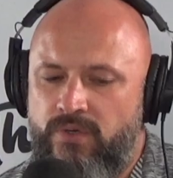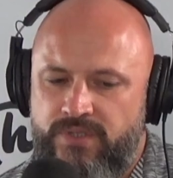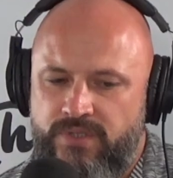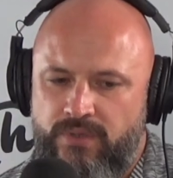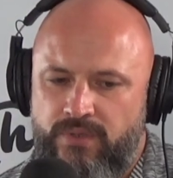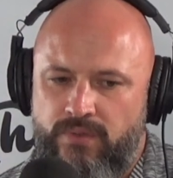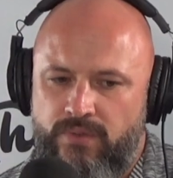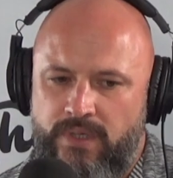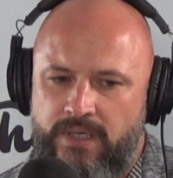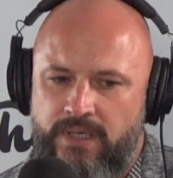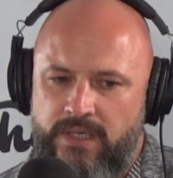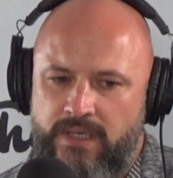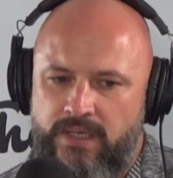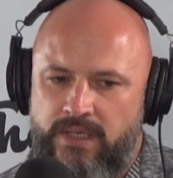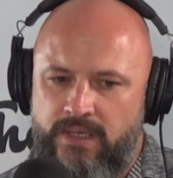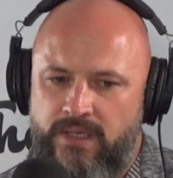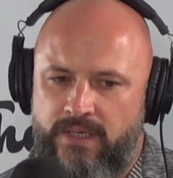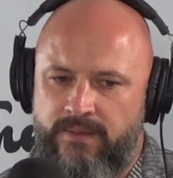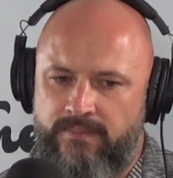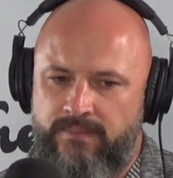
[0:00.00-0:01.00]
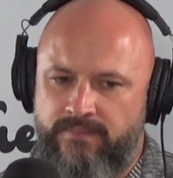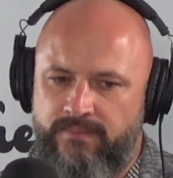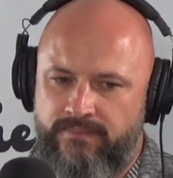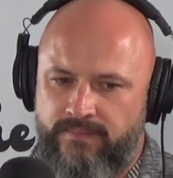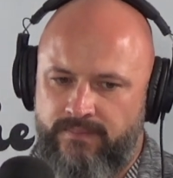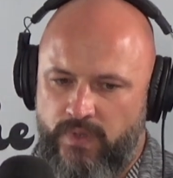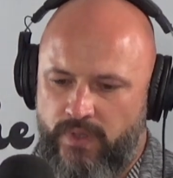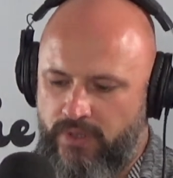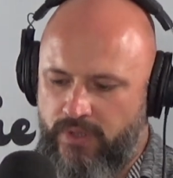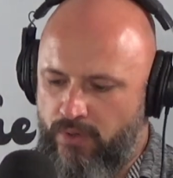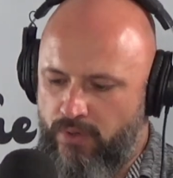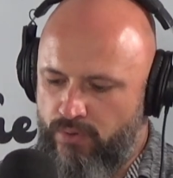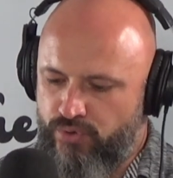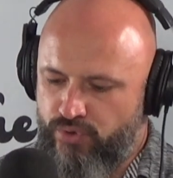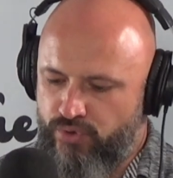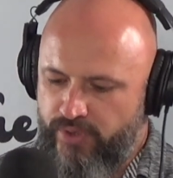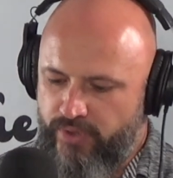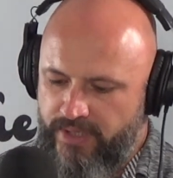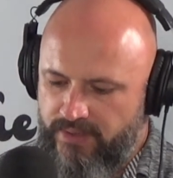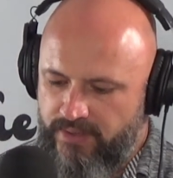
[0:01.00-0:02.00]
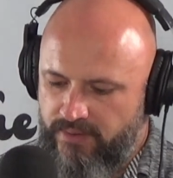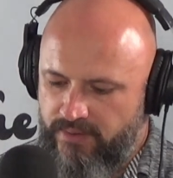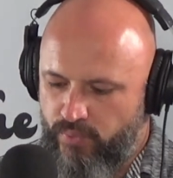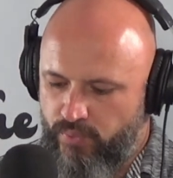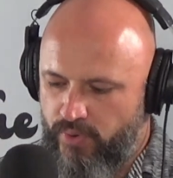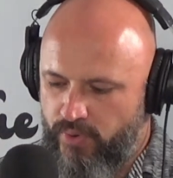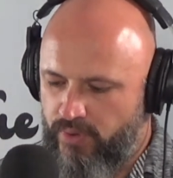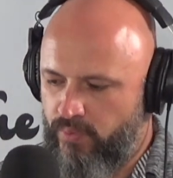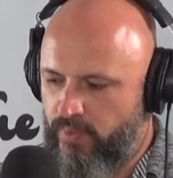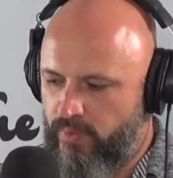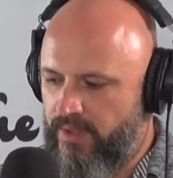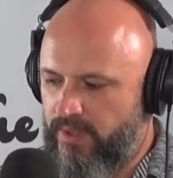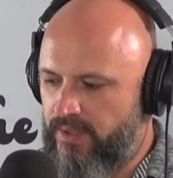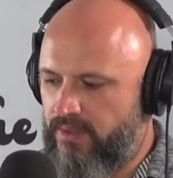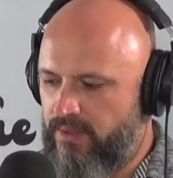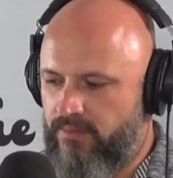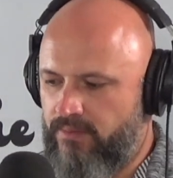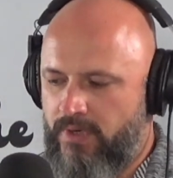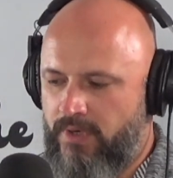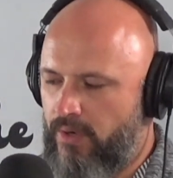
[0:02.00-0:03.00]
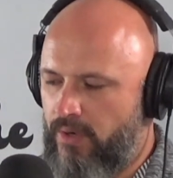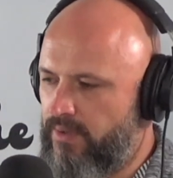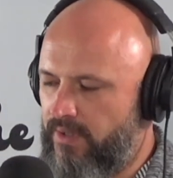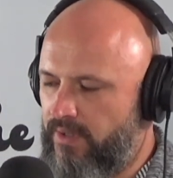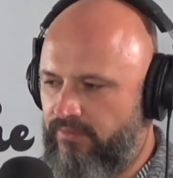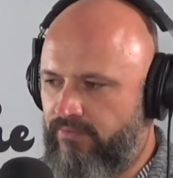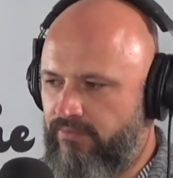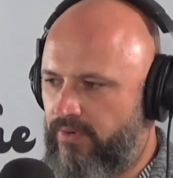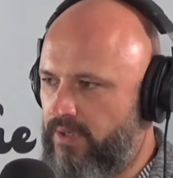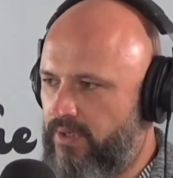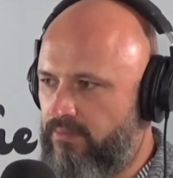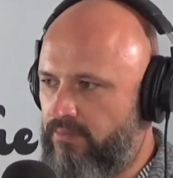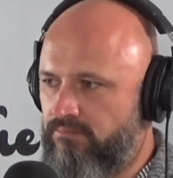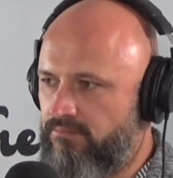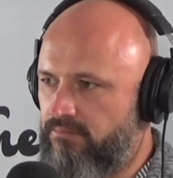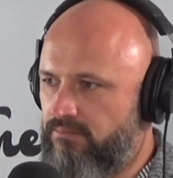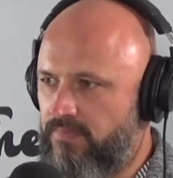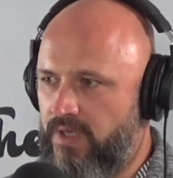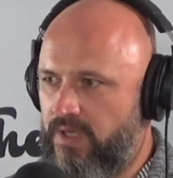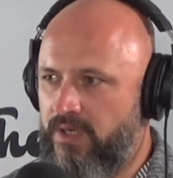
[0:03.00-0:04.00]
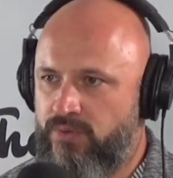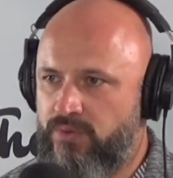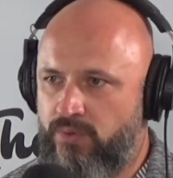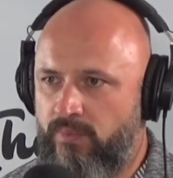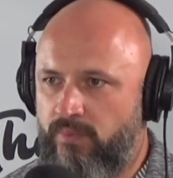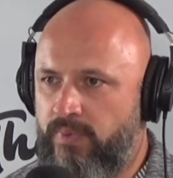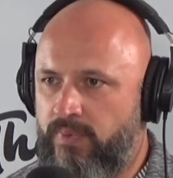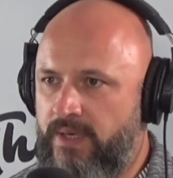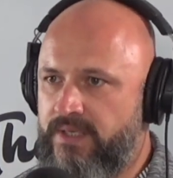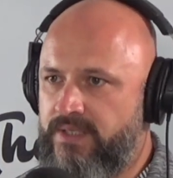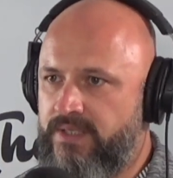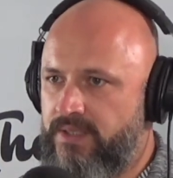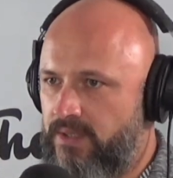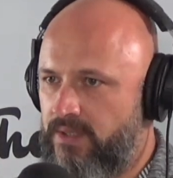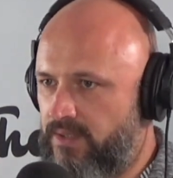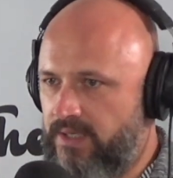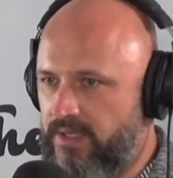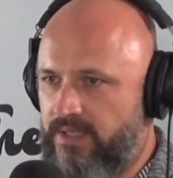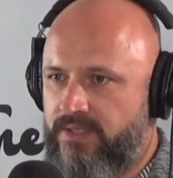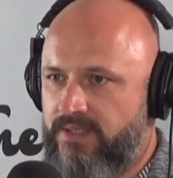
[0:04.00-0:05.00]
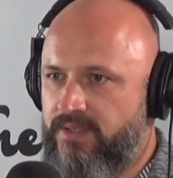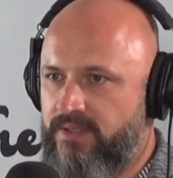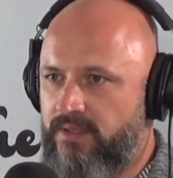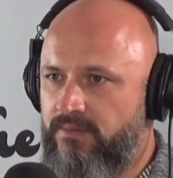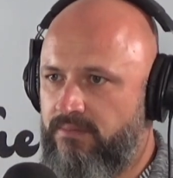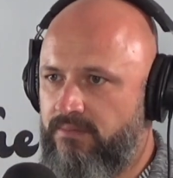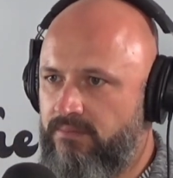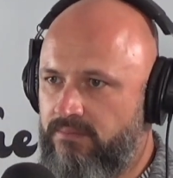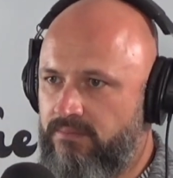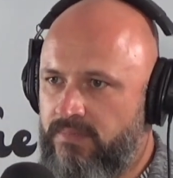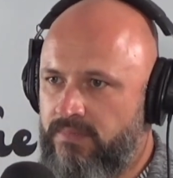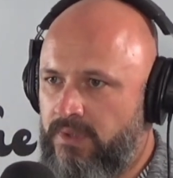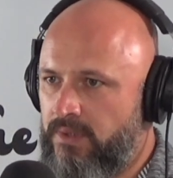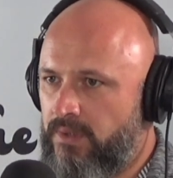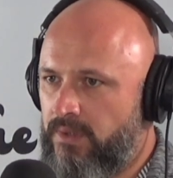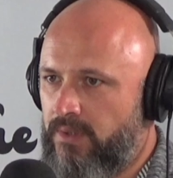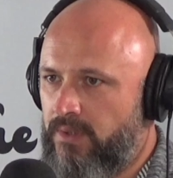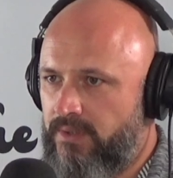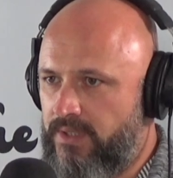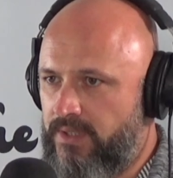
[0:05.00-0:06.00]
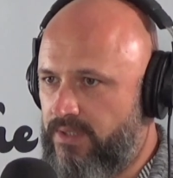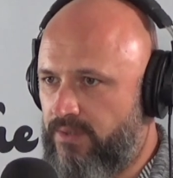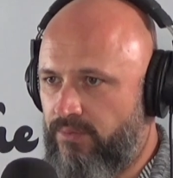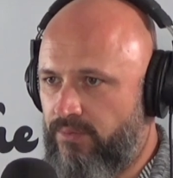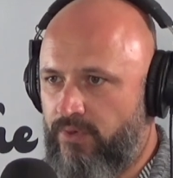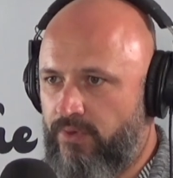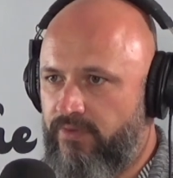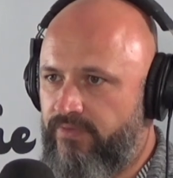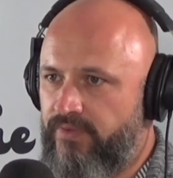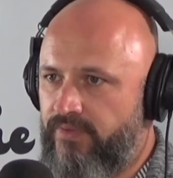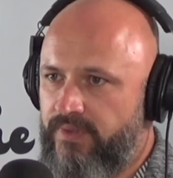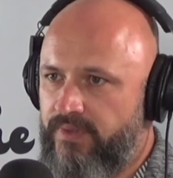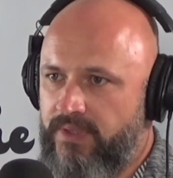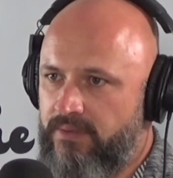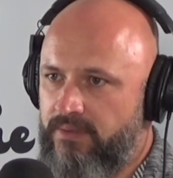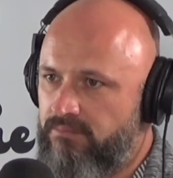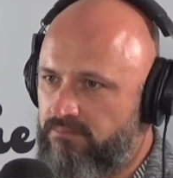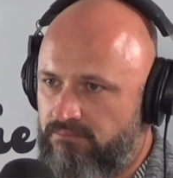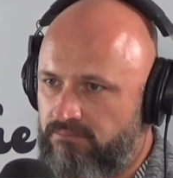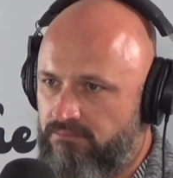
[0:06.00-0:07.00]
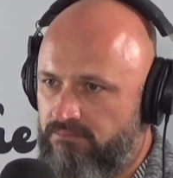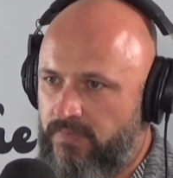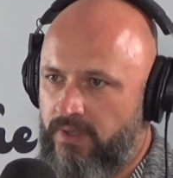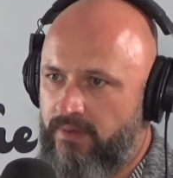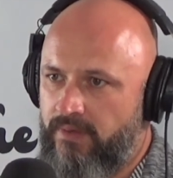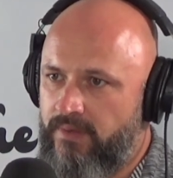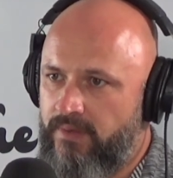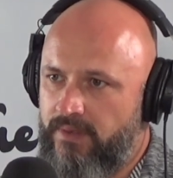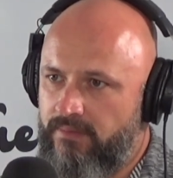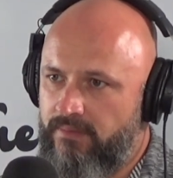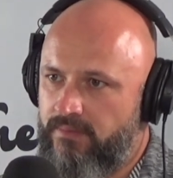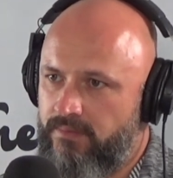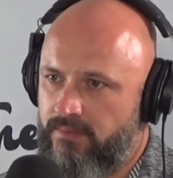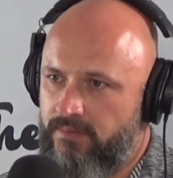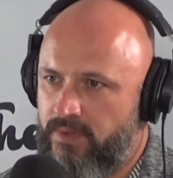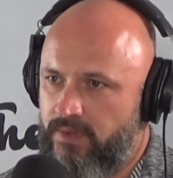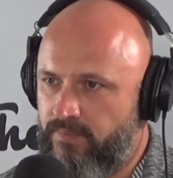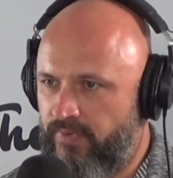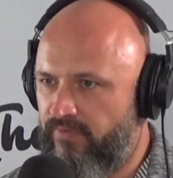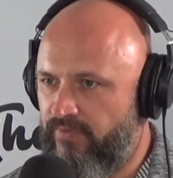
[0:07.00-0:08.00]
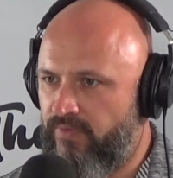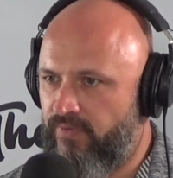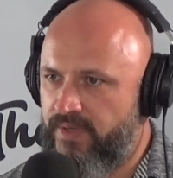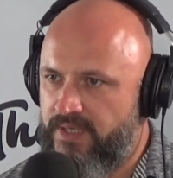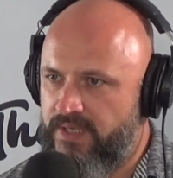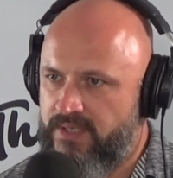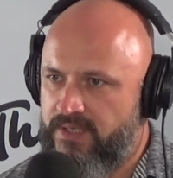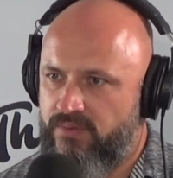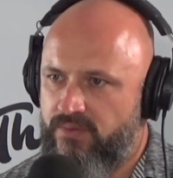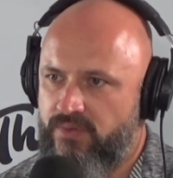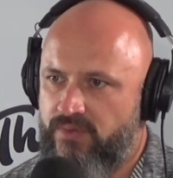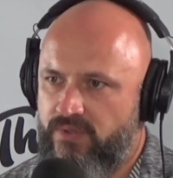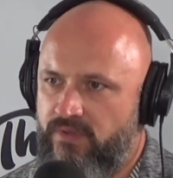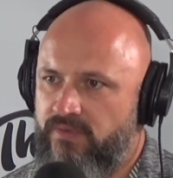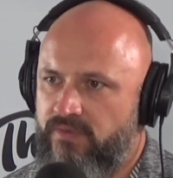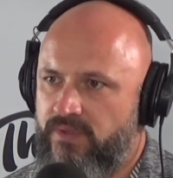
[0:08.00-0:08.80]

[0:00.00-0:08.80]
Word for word: any um, like contracted work where you go in every year to a place and you test it and test the roof and then you know that you provide that sort of service we